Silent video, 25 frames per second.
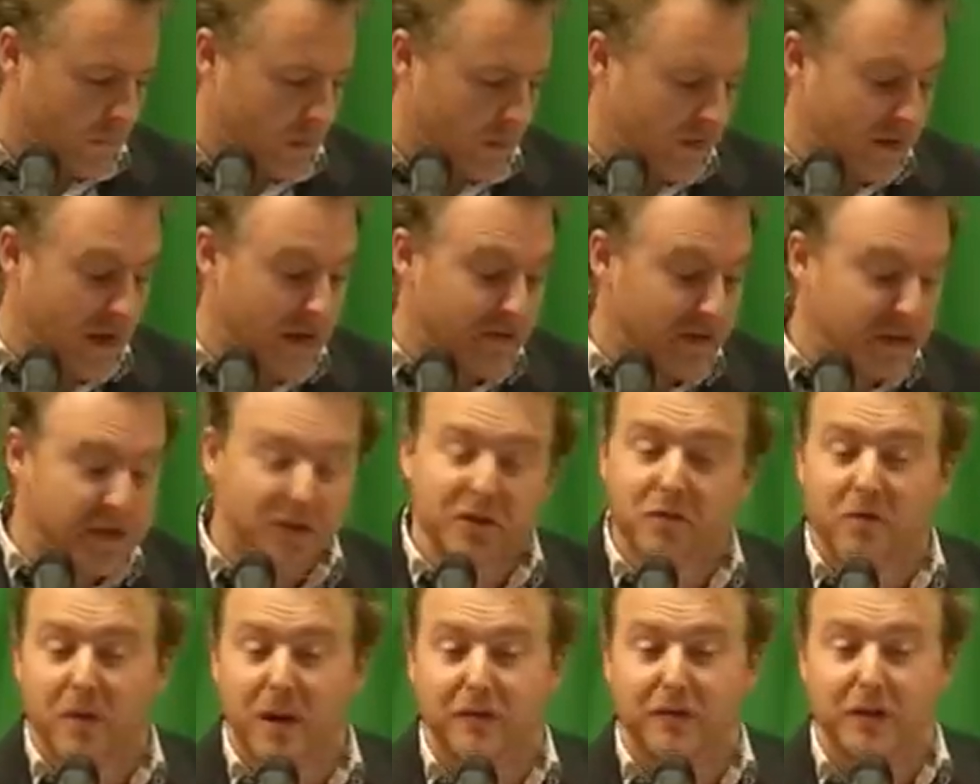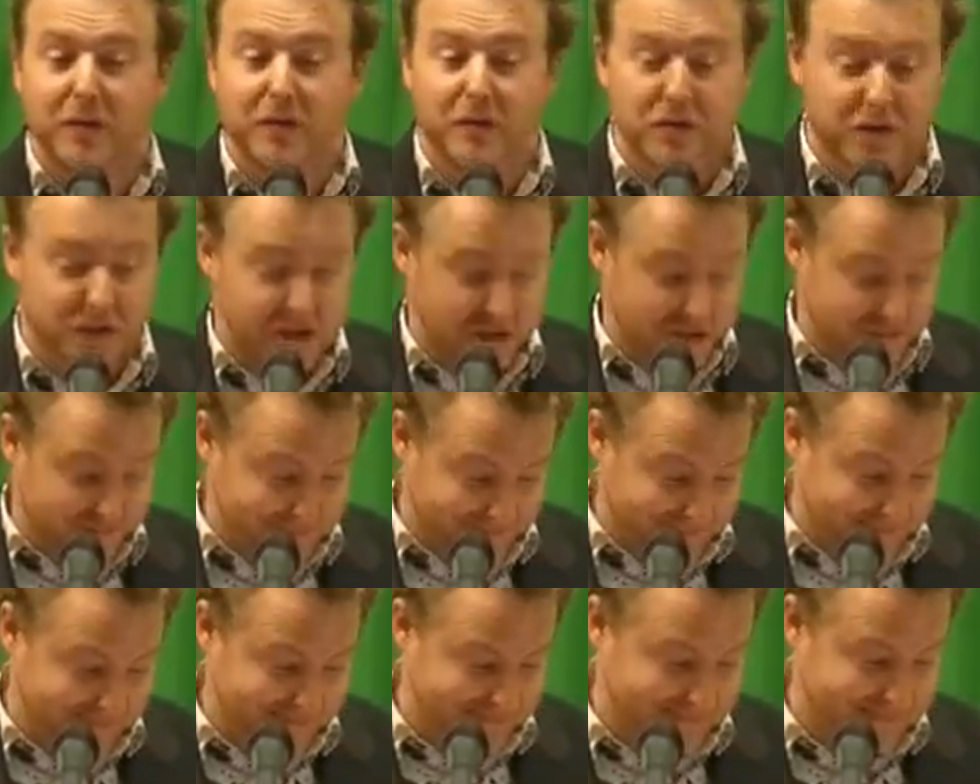Never knew
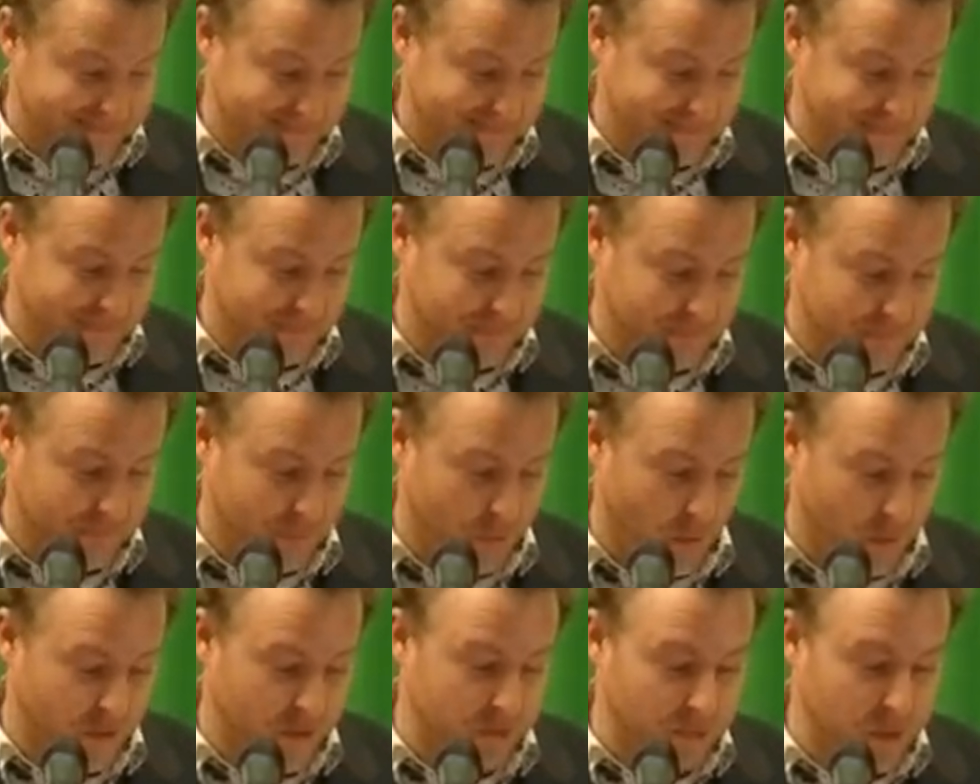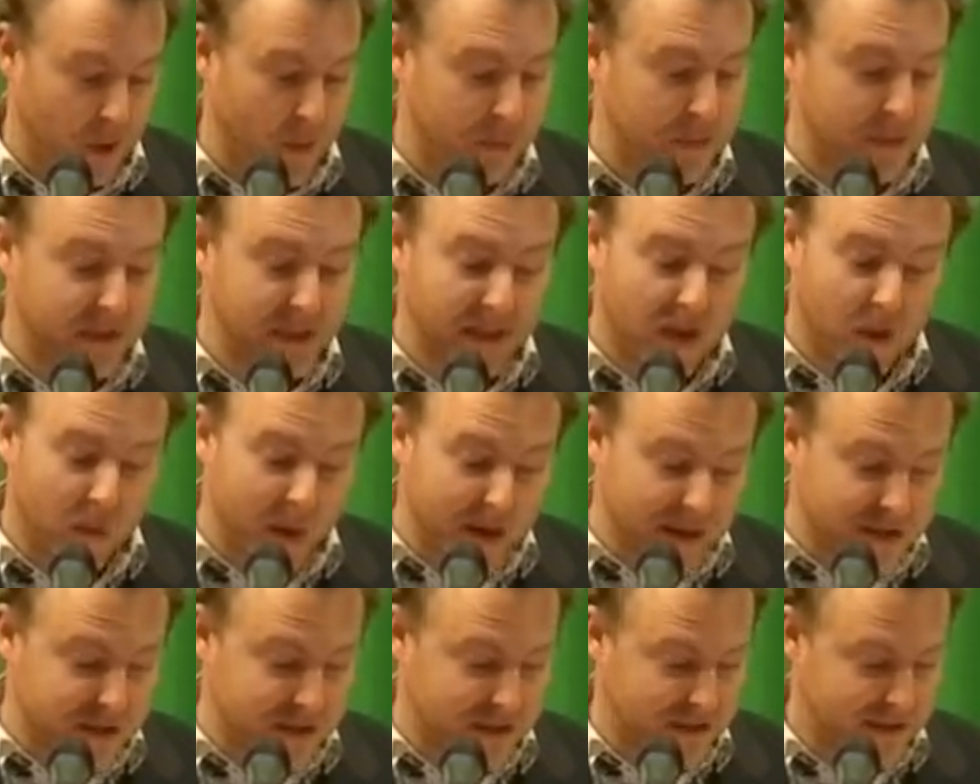revolution, or the proper
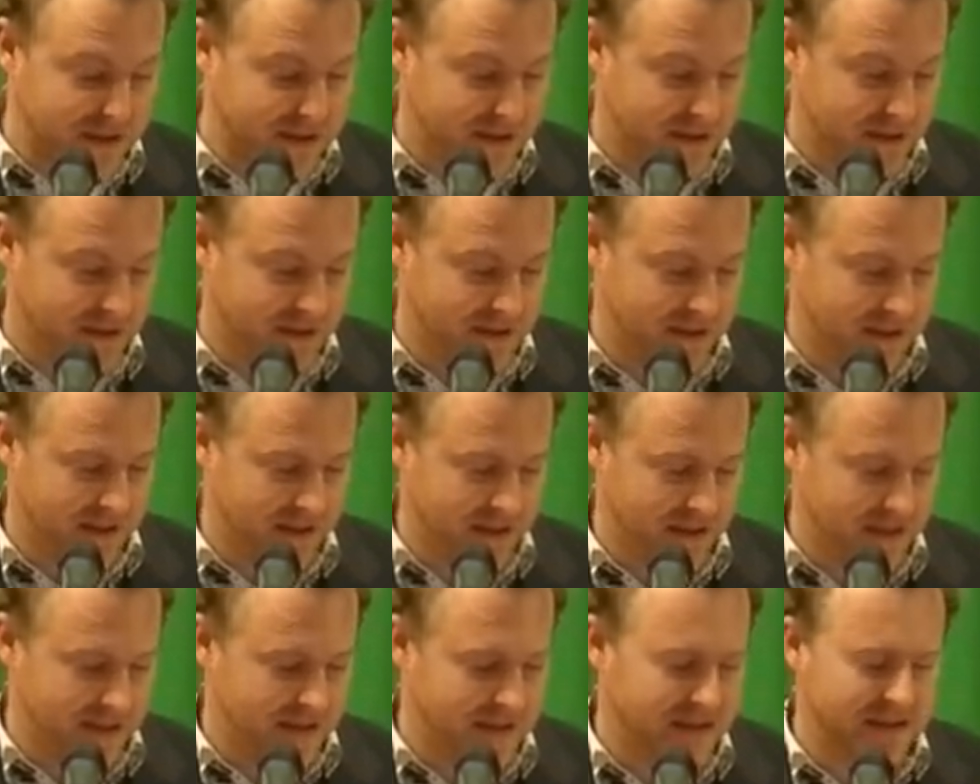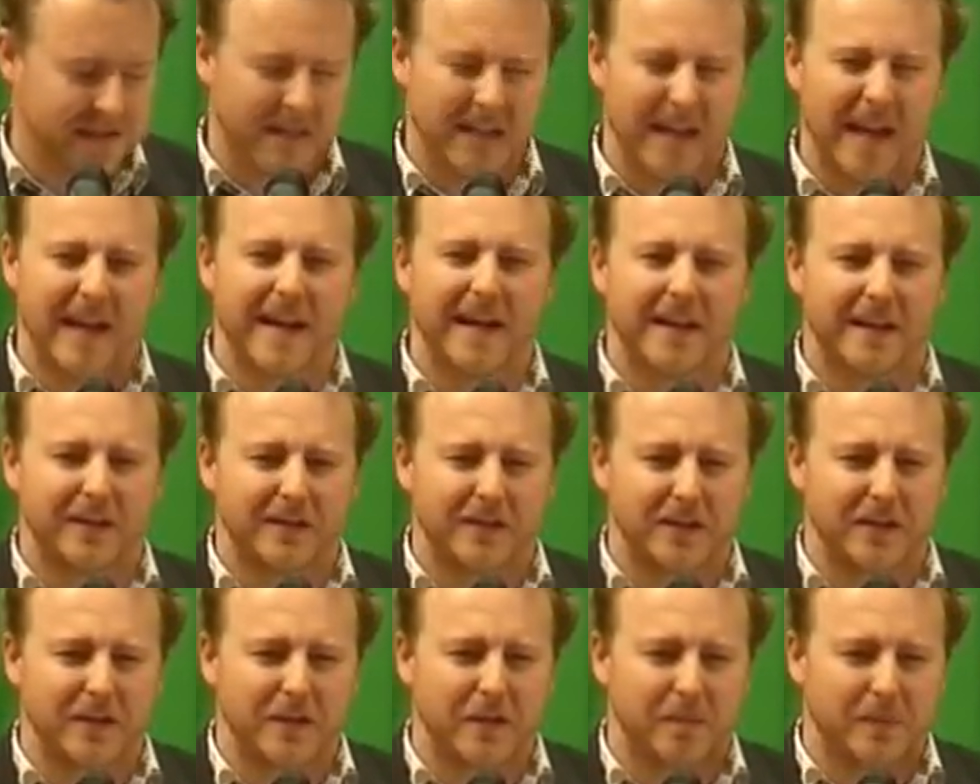equation,
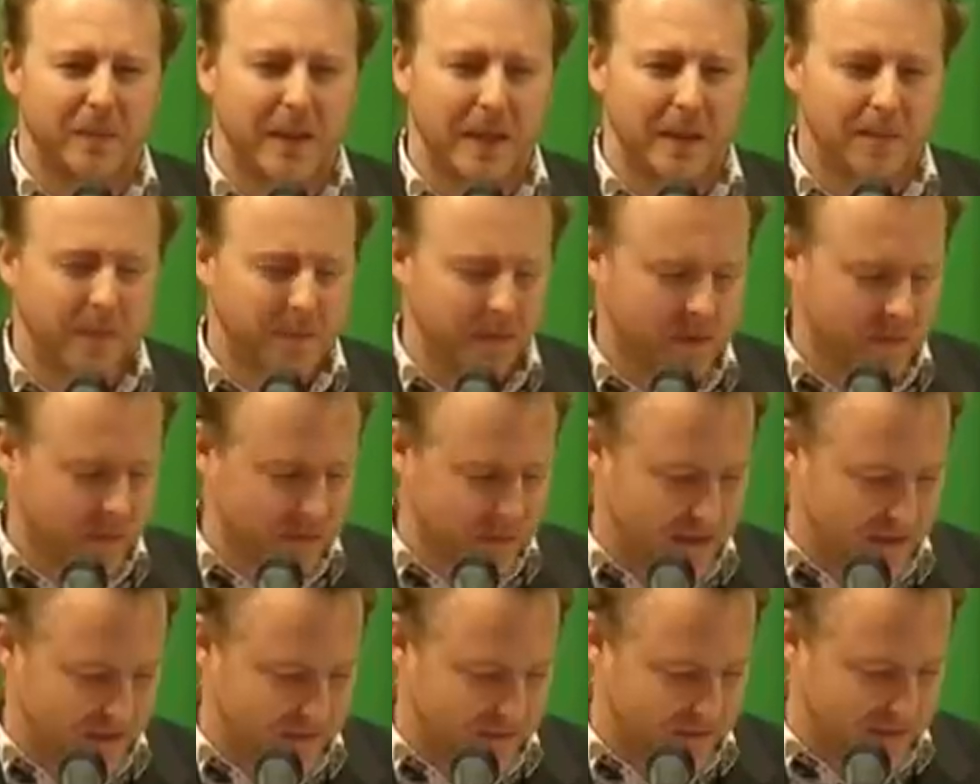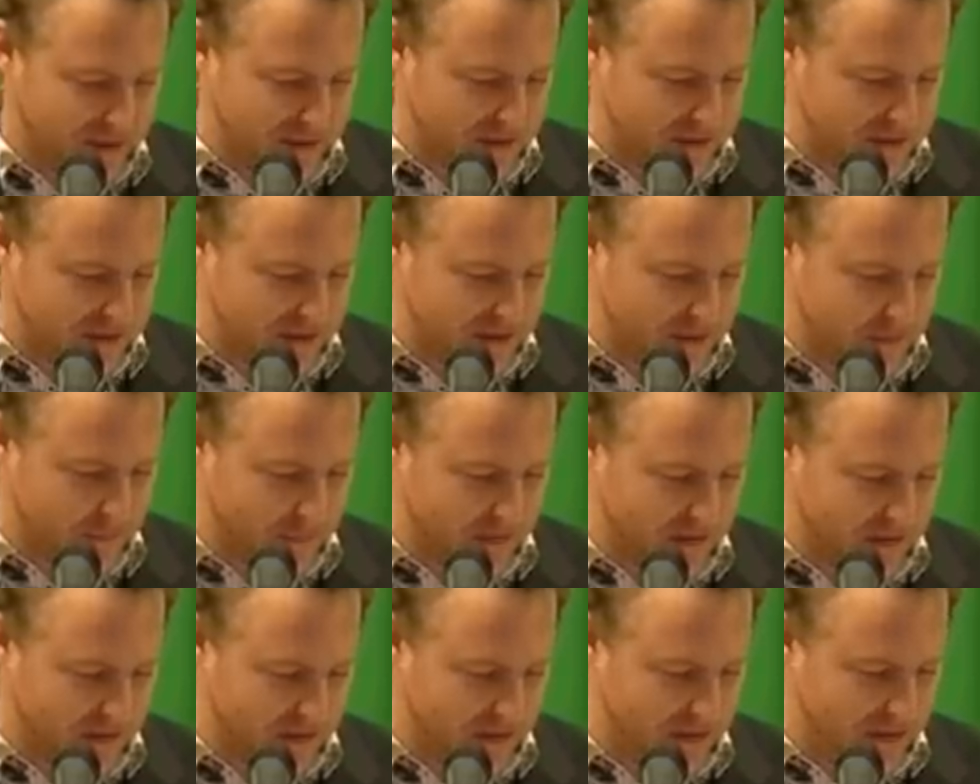tears at the paper with her
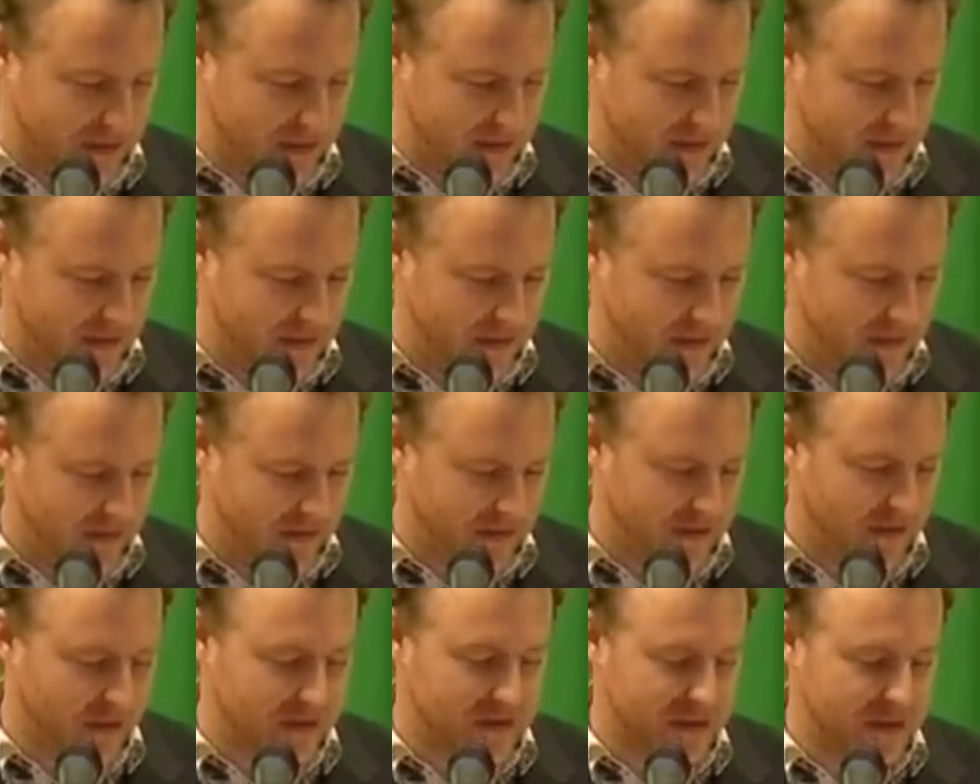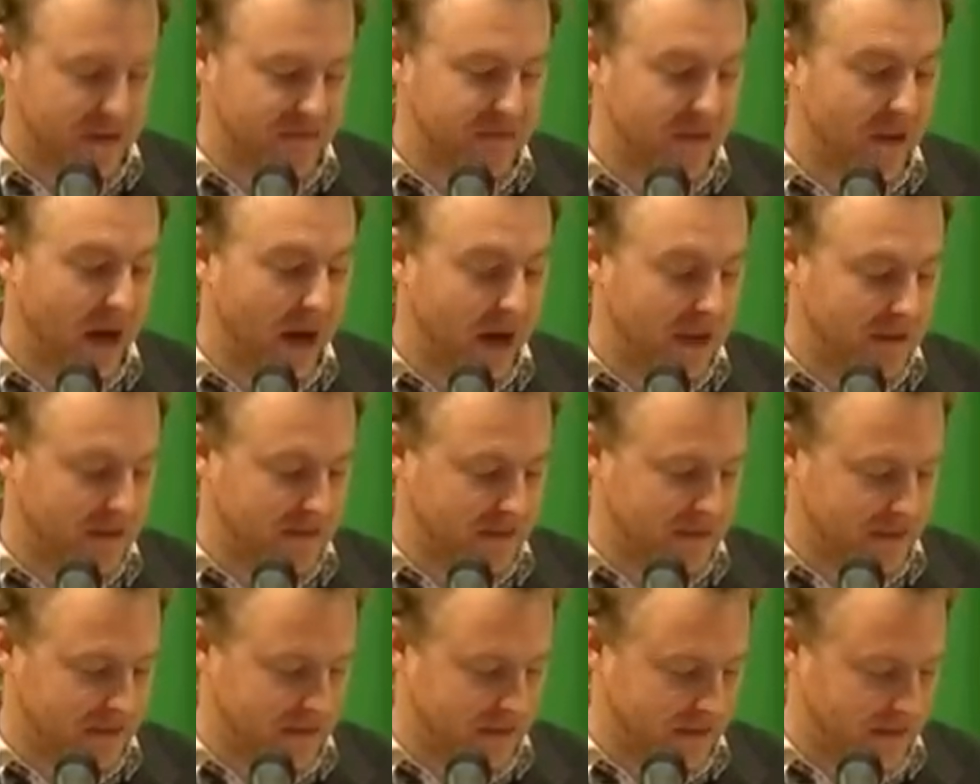fingertips, searching for
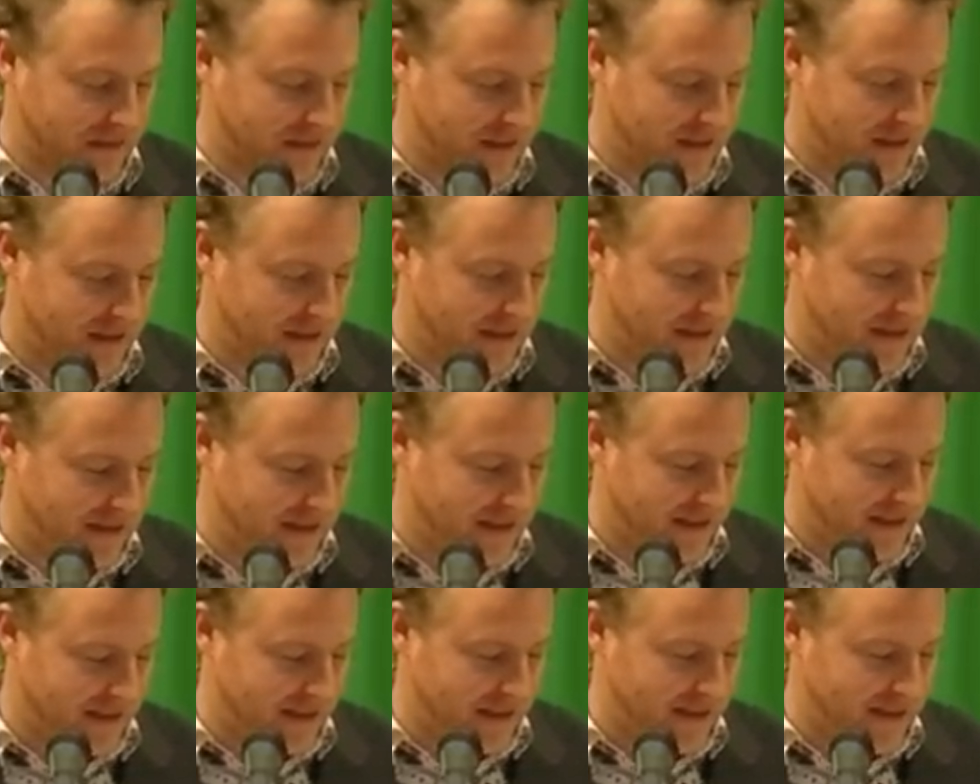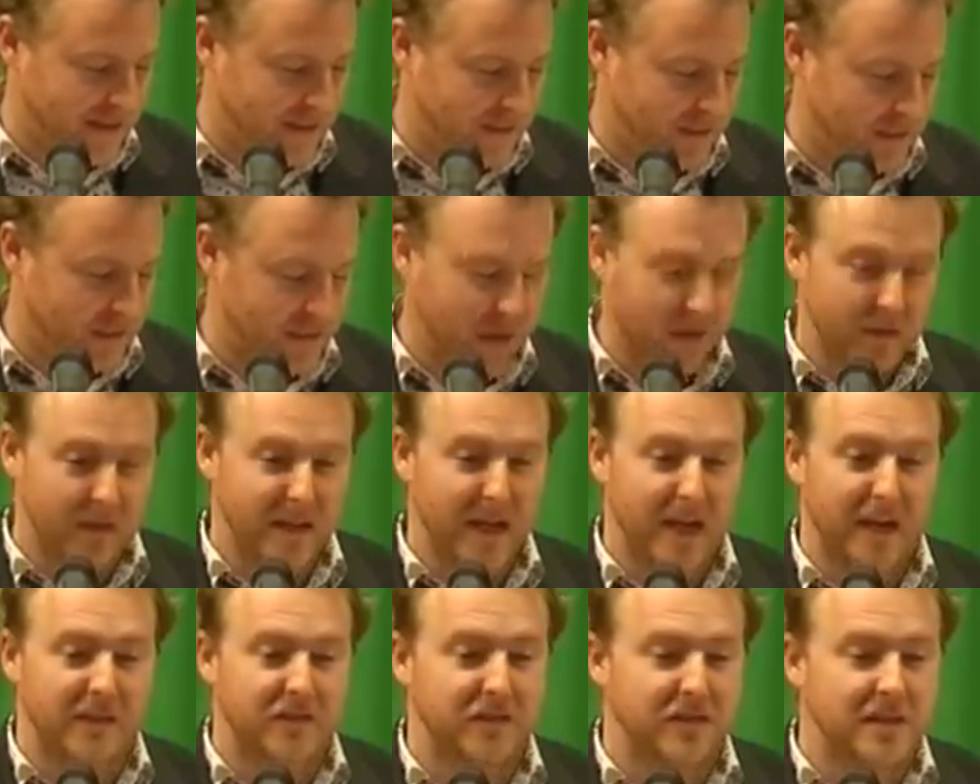answers, but only
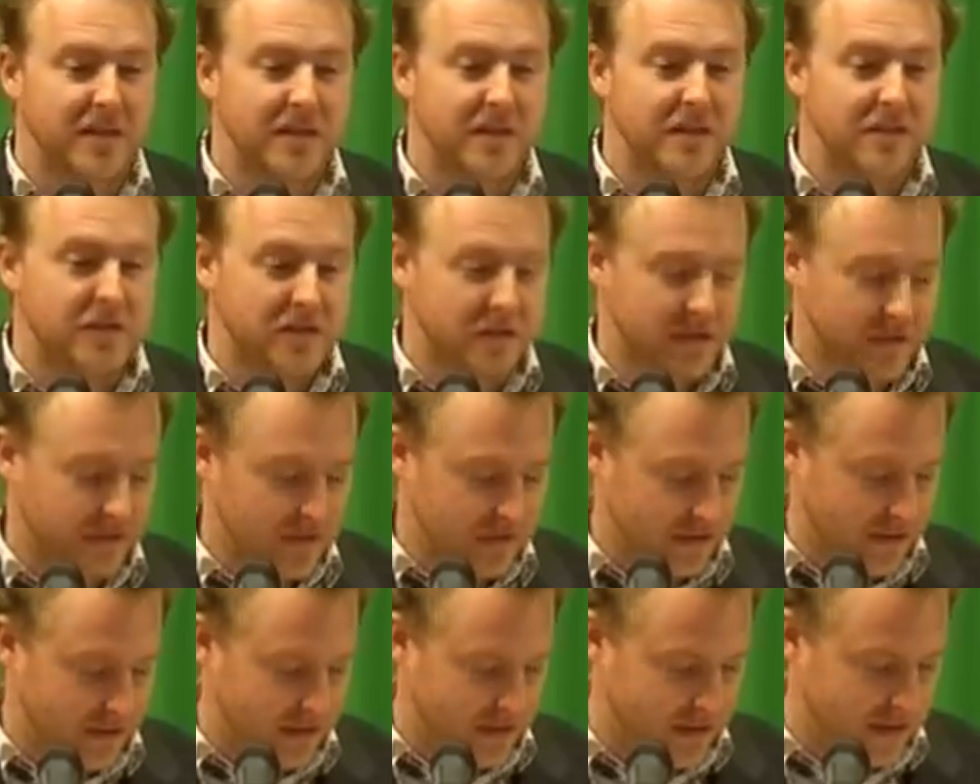has teachers.